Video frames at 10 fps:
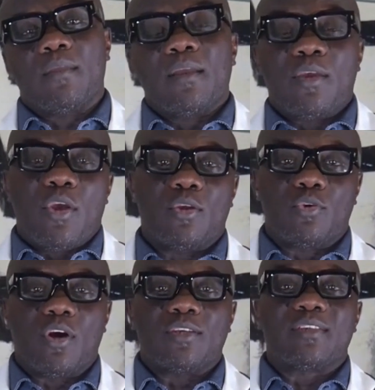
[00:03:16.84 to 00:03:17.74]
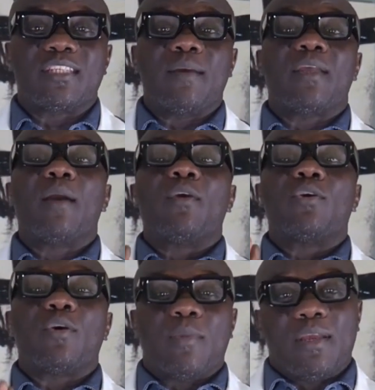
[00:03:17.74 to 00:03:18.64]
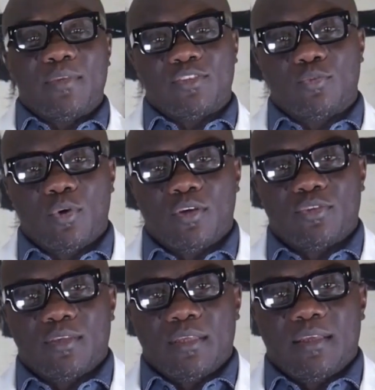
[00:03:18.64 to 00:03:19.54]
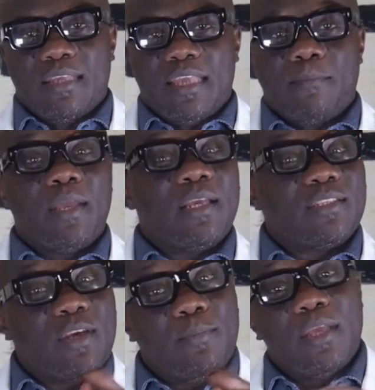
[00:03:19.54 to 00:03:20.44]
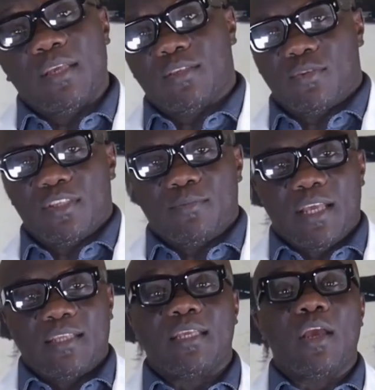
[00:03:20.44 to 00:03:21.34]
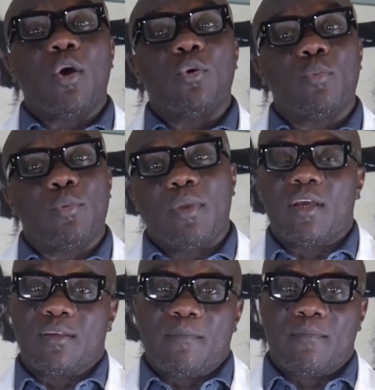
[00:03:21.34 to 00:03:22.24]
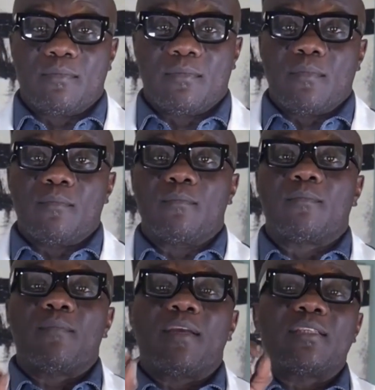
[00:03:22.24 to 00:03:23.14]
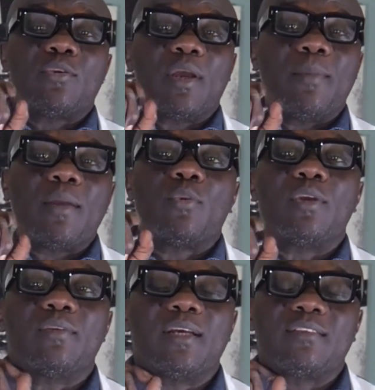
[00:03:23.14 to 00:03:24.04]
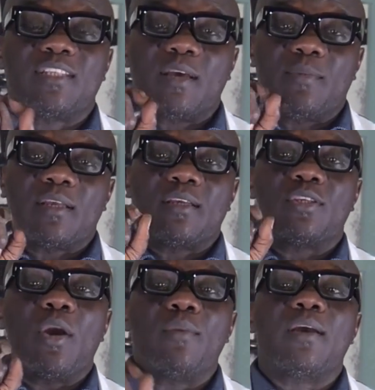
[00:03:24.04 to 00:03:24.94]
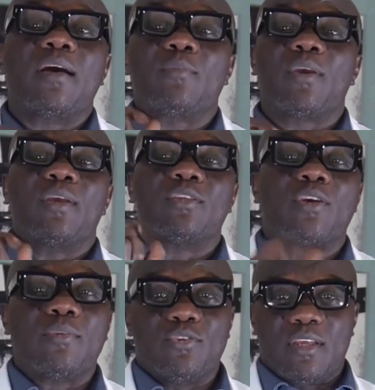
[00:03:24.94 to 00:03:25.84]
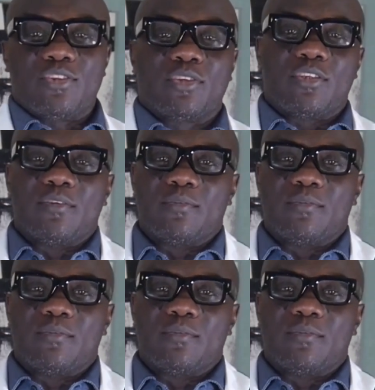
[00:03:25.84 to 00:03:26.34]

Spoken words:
Sugar will cause the same damage to the blood vessel walls, impairing their ability to expand and hold more blood. This is why people with advanced diabetes often experience soft erections.